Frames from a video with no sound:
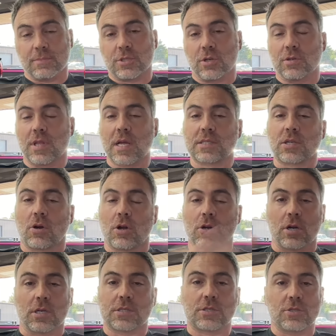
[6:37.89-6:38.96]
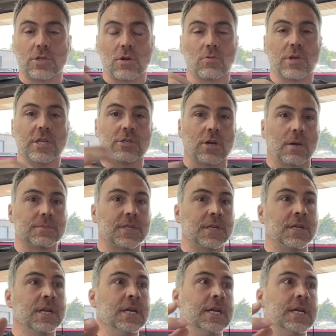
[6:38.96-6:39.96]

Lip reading: So that's on us, you know, he dropped it.